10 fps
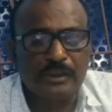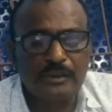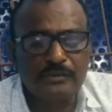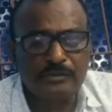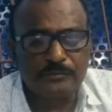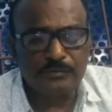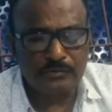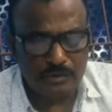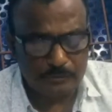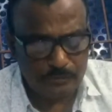exception
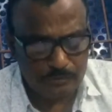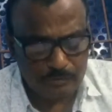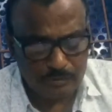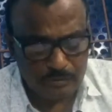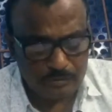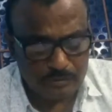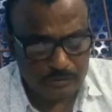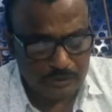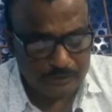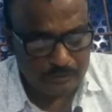chapter, then
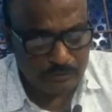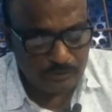that is not a